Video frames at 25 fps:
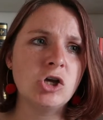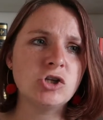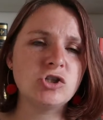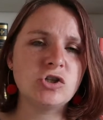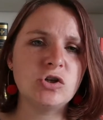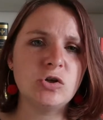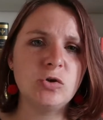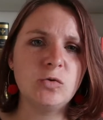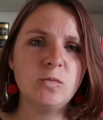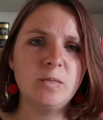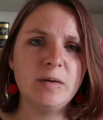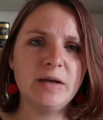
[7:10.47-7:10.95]

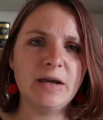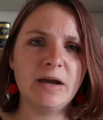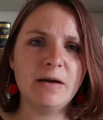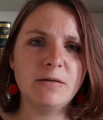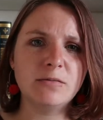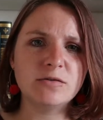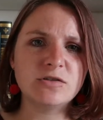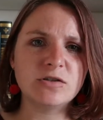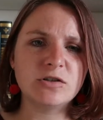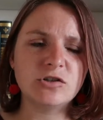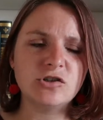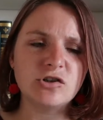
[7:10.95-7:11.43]
to be
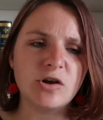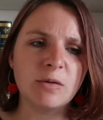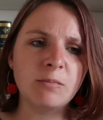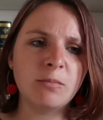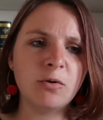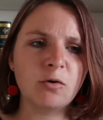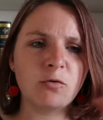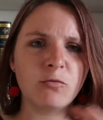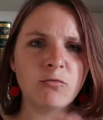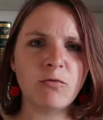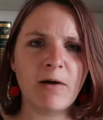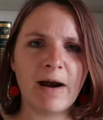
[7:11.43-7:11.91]
able to
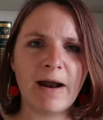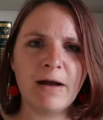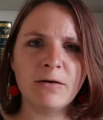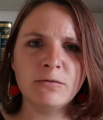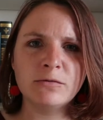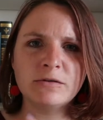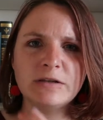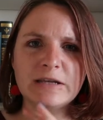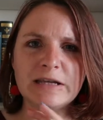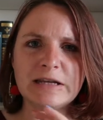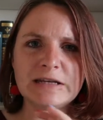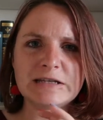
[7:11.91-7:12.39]
jump
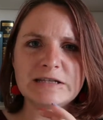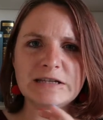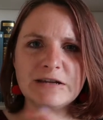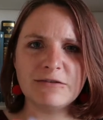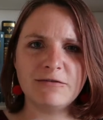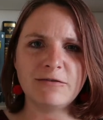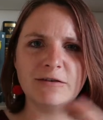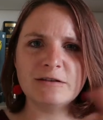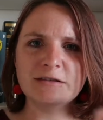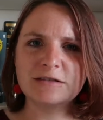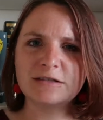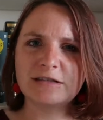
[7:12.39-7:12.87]
around in
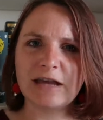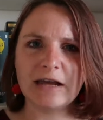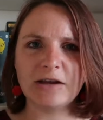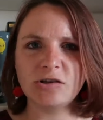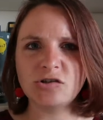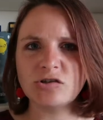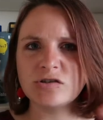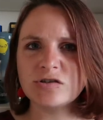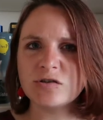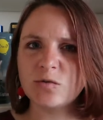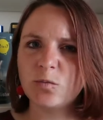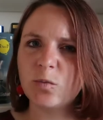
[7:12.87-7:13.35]
different
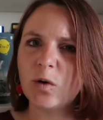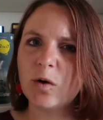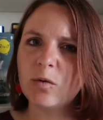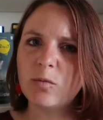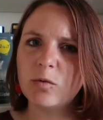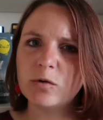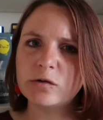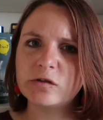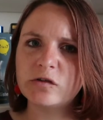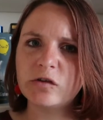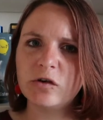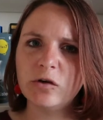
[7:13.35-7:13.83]
sections of
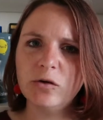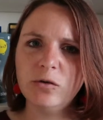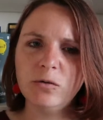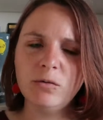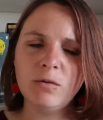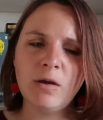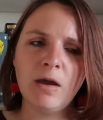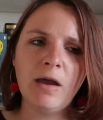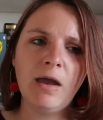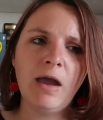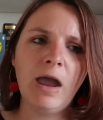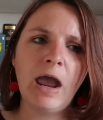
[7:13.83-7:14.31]
World War
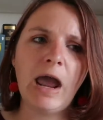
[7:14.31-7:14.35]
II,